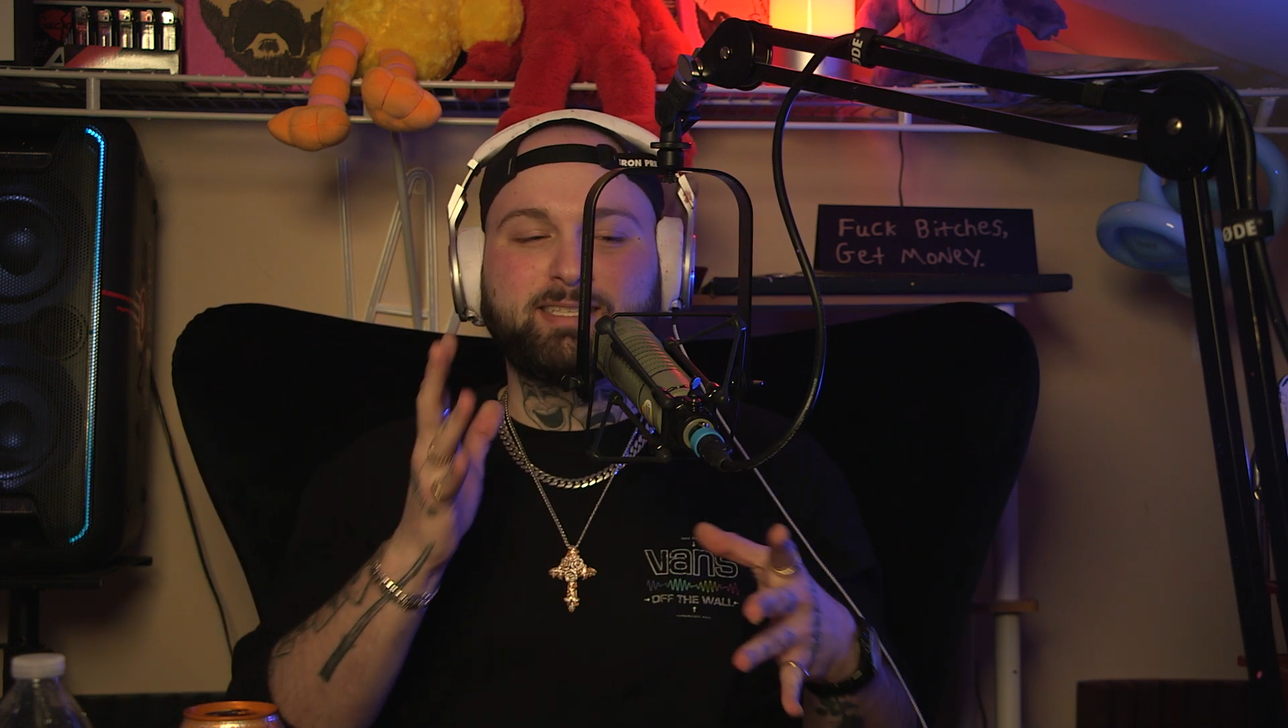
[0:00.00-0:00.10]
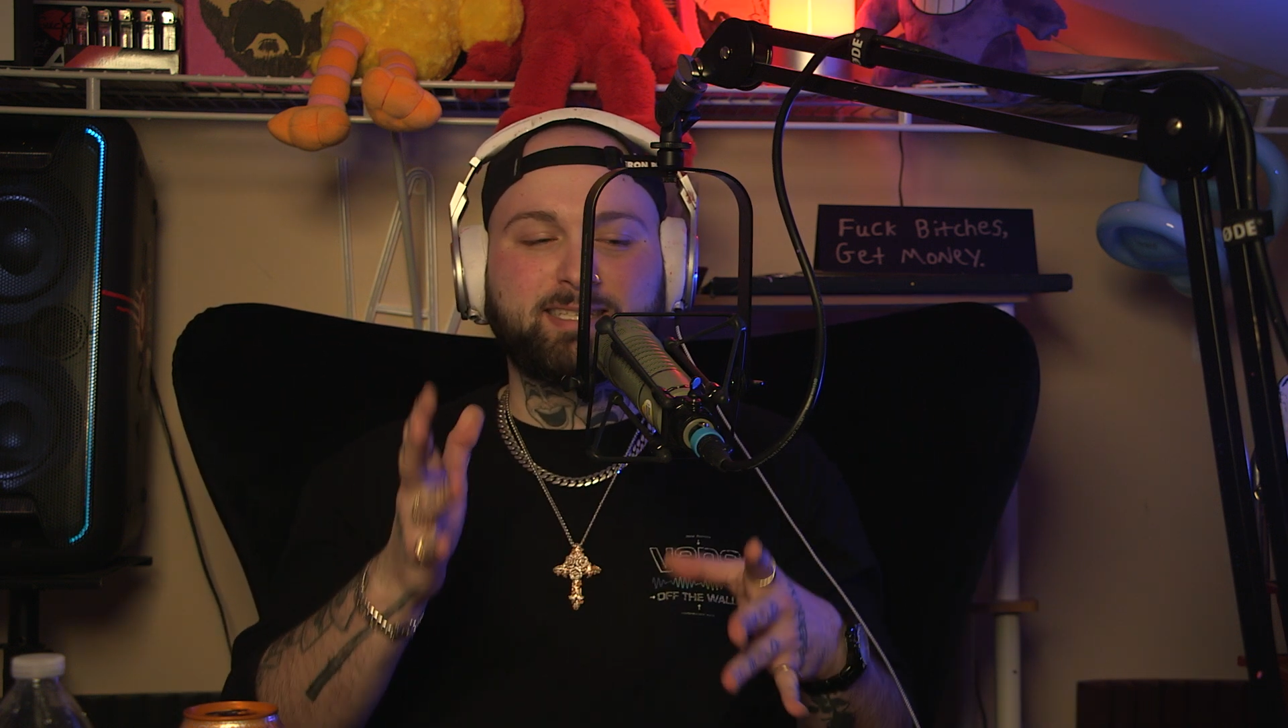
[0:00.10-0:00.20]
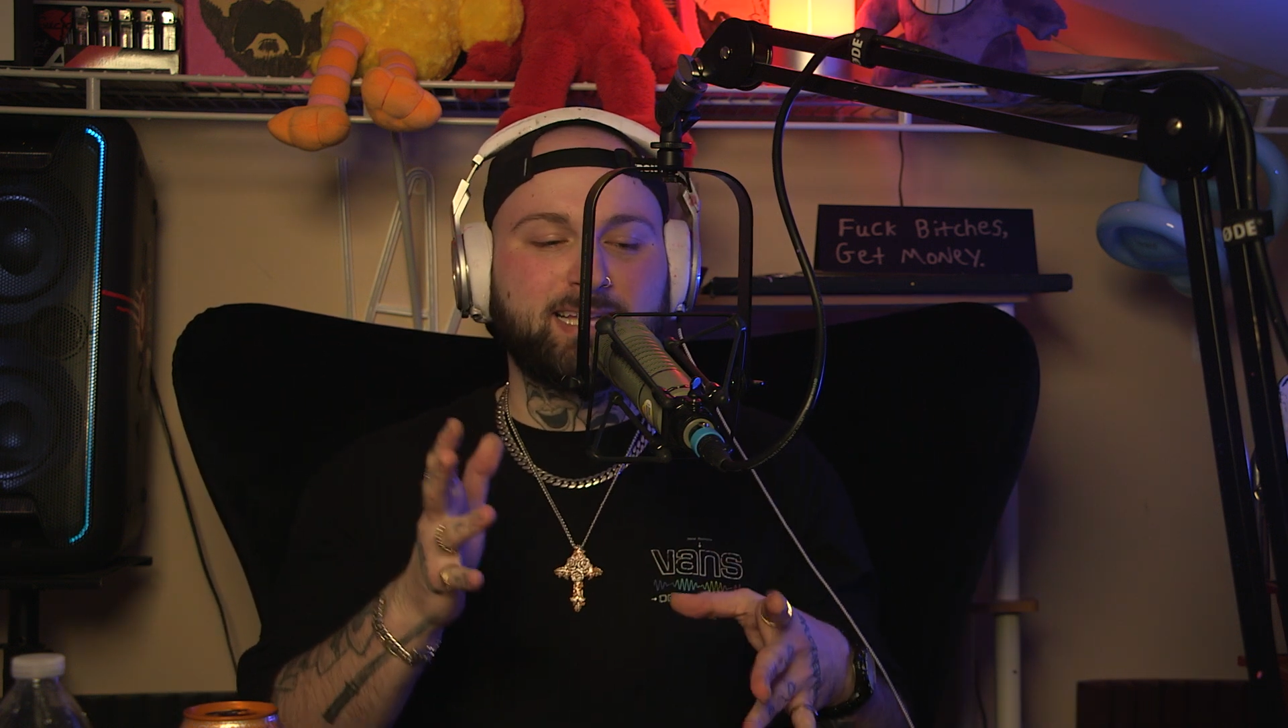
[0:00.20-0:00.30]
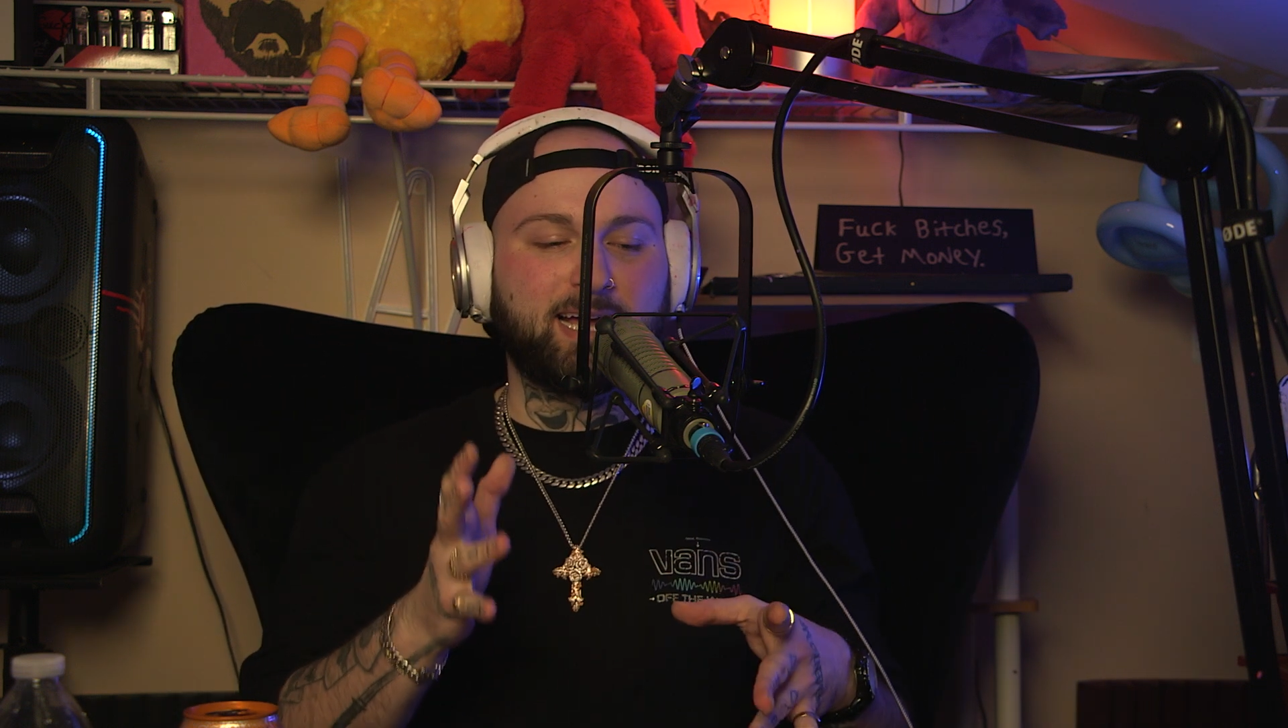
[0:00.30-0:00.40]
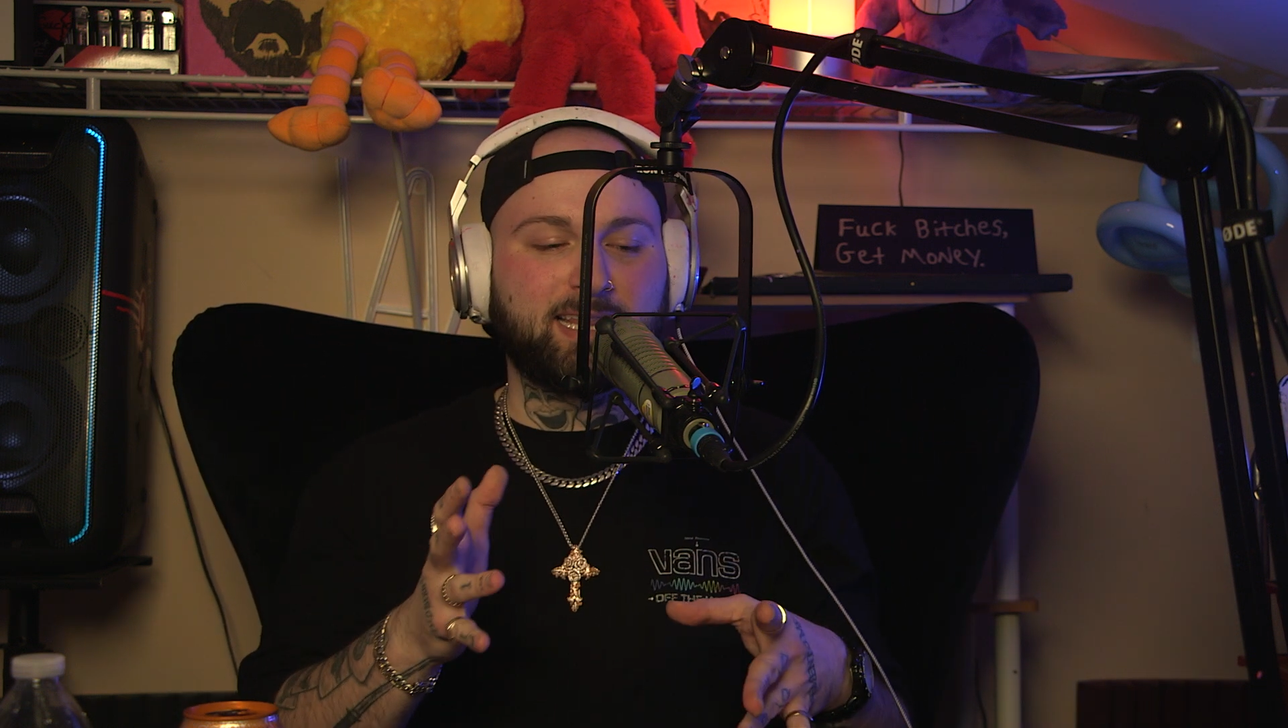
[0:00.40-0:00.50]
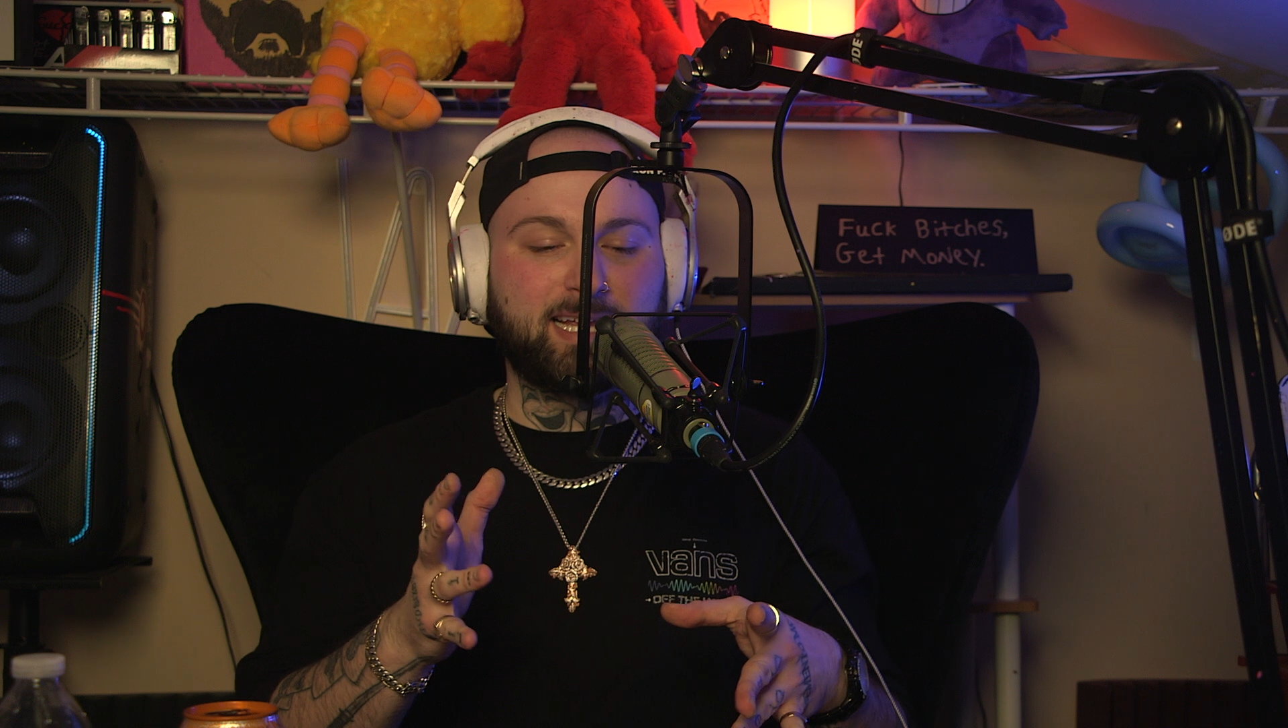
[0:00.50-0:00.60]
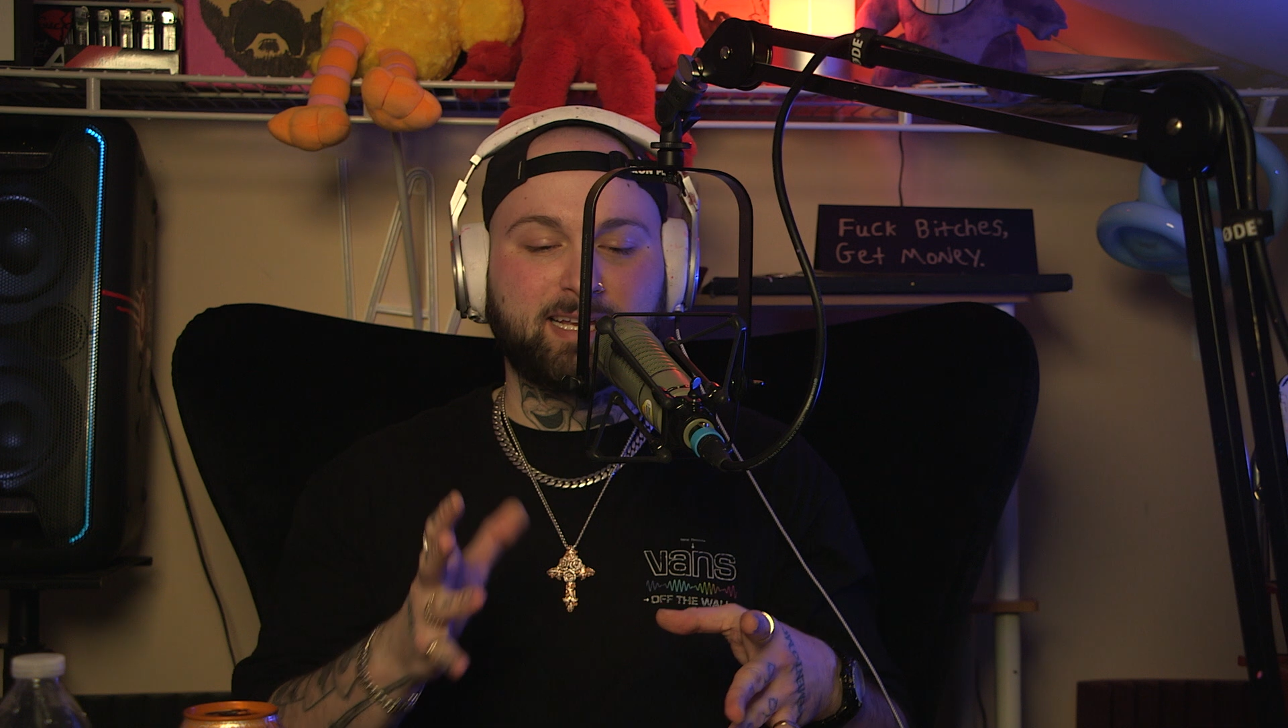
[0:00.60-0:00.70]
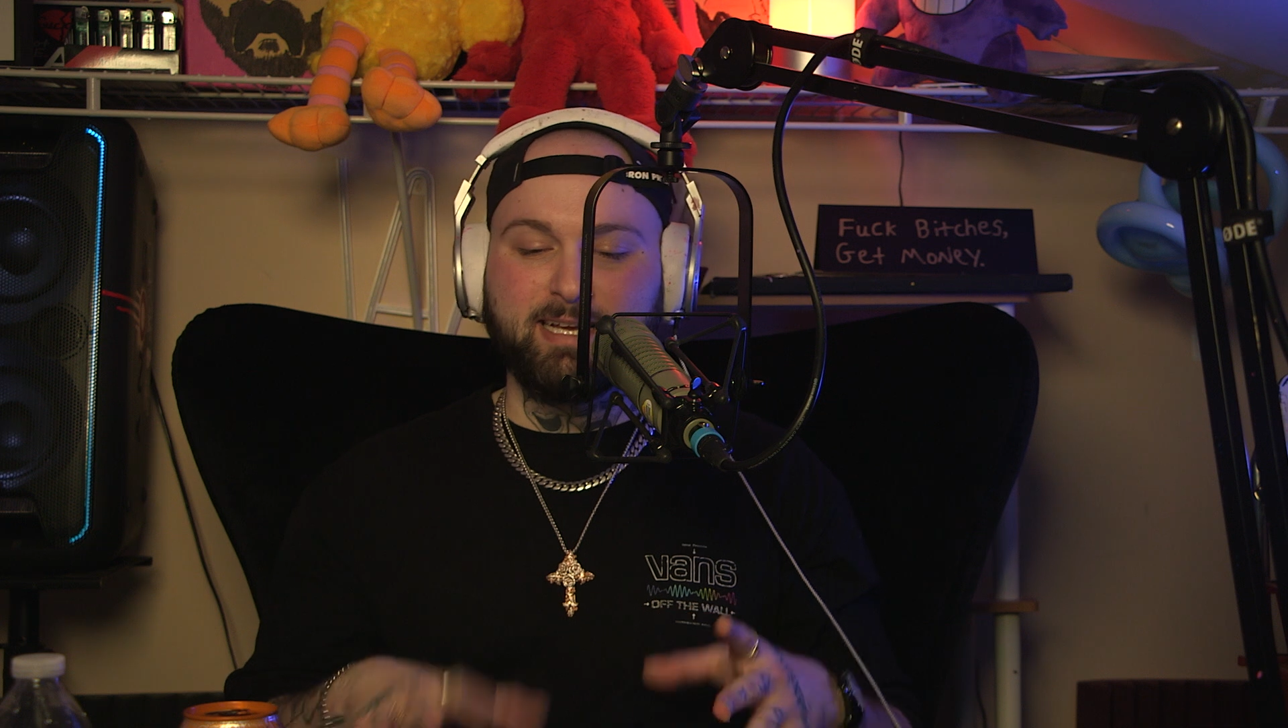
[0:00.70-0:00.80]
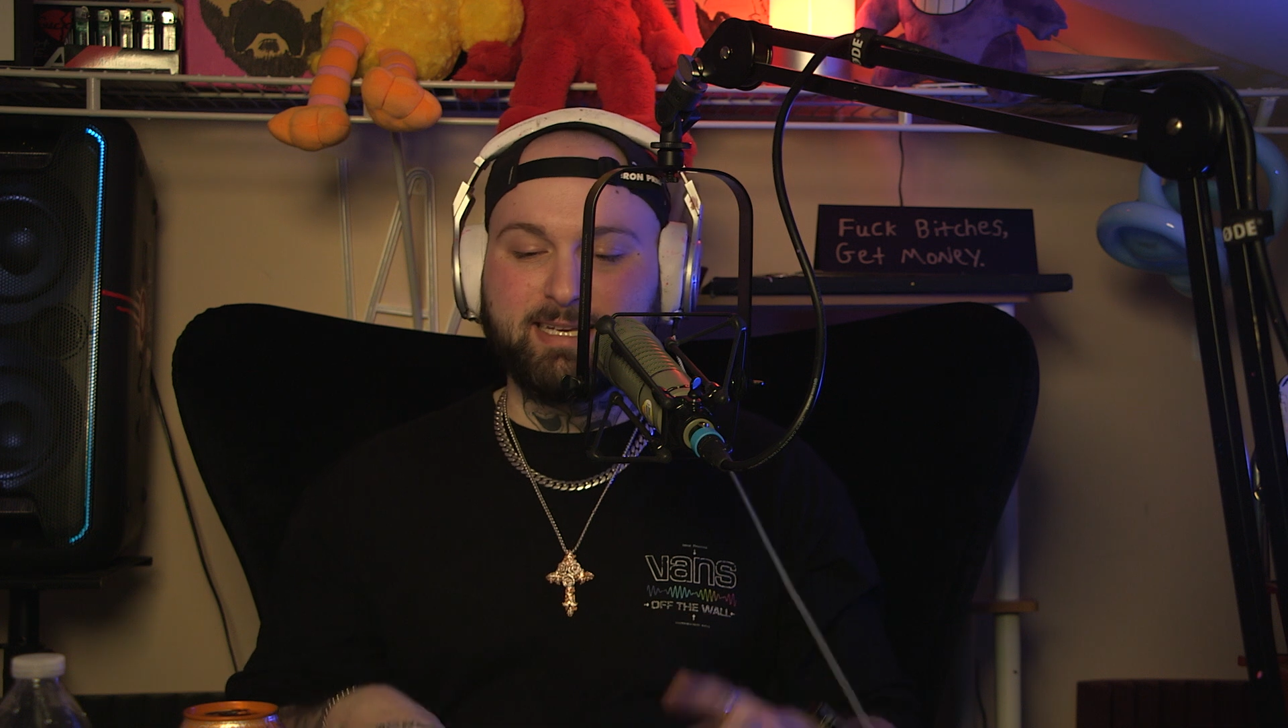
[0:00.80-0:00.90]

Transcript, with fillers: it's not like